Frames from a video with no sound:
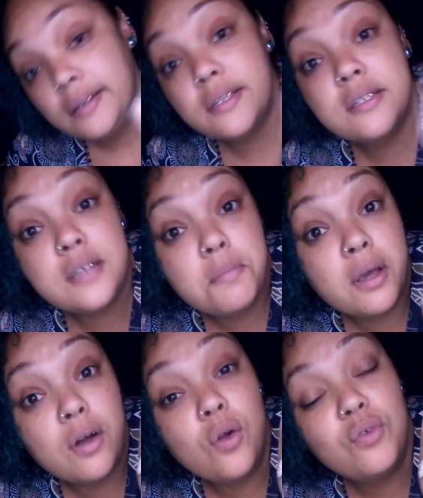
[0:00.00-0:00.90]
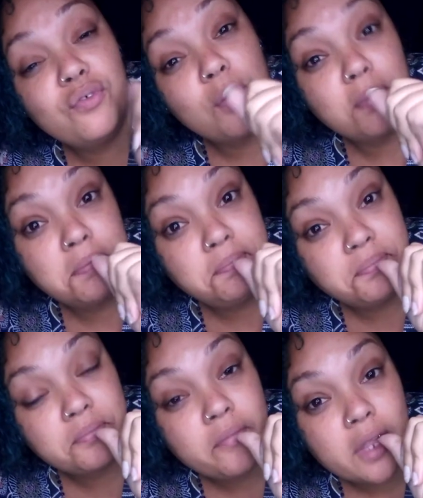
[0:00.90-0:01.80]
Didn't I make a whole flop?
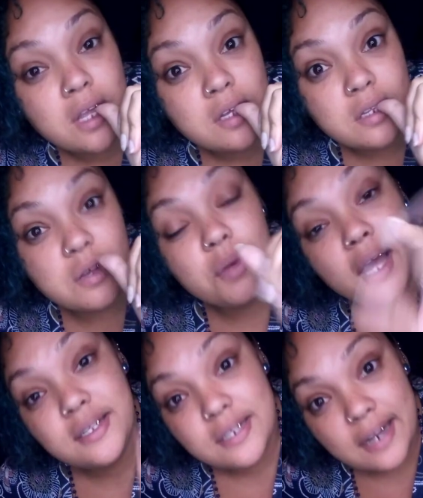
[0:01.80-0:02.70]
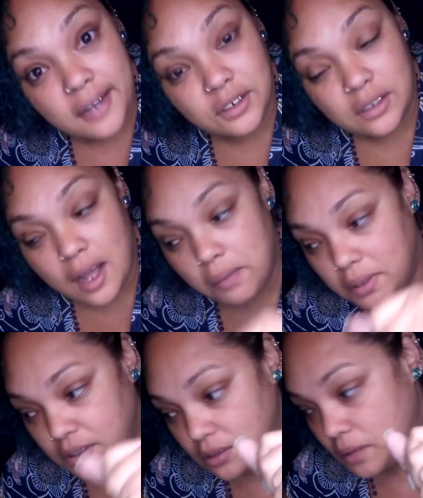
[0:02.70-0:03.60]
So we ate at
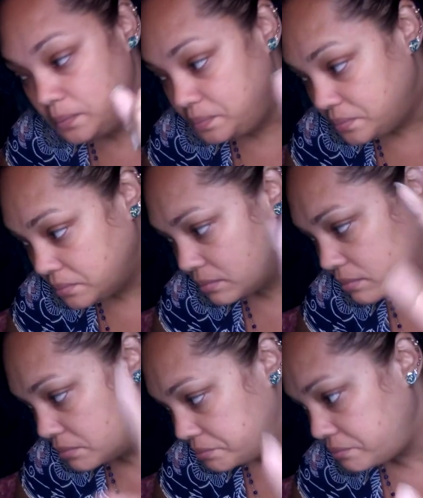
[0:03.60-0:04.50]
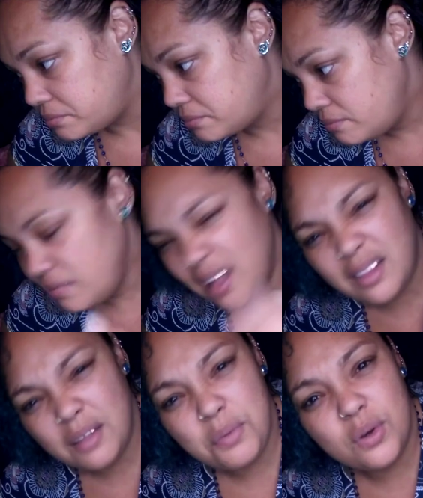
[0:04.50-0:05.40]
lunchtime, and you know, I
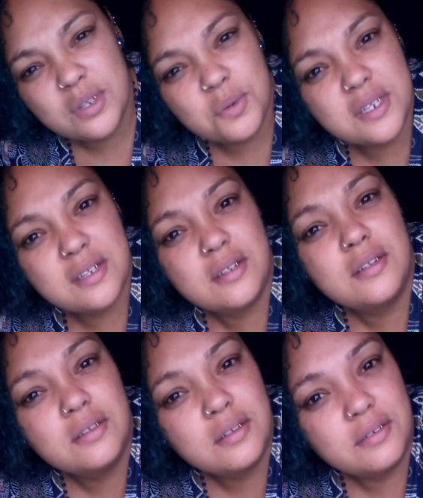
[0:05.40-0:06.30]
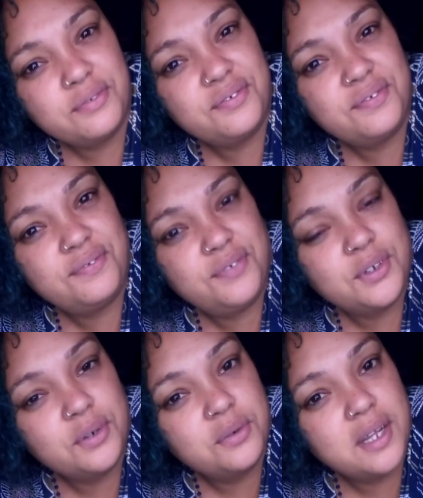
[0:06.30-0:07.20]
think because it was still,
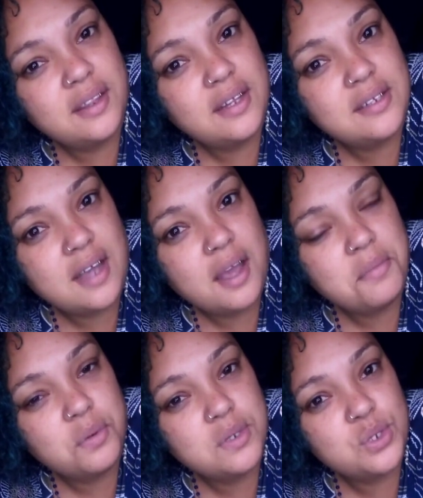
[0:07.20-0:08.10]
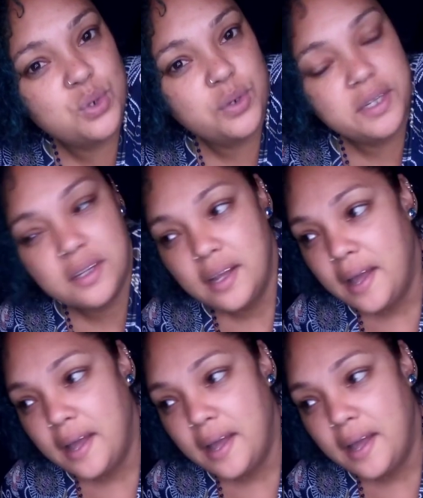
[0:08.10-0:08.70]
you know, at that time it was good.